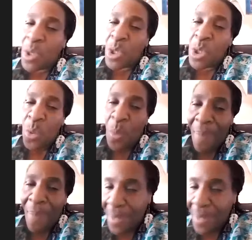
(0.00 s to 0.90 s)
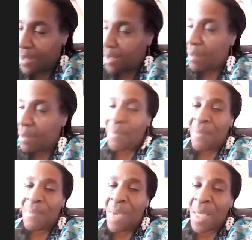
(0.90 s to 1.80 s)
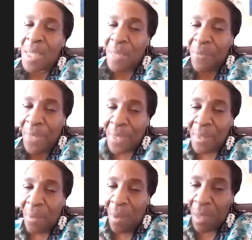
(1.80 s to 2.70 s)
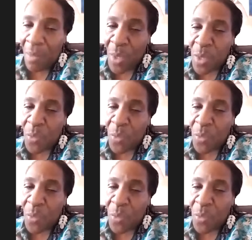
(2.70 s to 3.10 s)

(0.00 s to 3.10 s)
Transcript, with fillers: on humanity and it affected all of us.